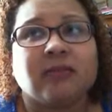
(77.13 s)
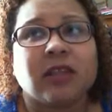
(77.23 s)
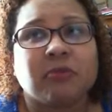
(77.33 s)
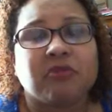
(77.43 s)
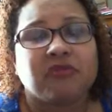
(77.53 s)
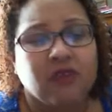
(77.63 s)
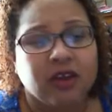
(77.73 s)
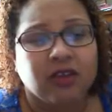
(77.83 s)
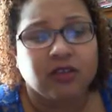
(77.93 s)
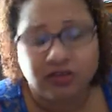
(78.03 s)
Like before
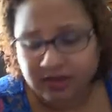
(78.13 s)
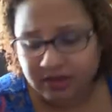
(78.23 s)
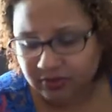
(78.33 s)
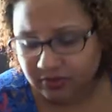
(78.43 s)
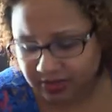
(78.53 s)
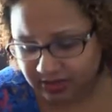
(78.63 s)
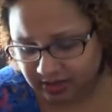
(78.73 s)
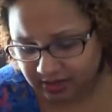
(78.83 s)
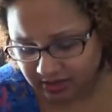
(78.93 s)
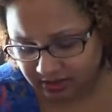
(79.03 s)
I learned that
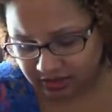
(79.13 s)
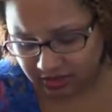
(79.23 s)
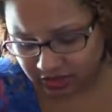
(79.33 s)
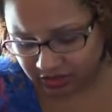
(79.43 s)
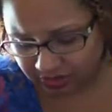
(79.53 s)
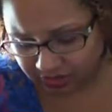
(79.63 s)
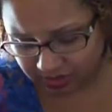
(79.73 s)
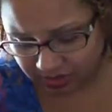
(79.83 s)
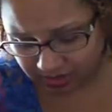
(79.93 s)
was an issue?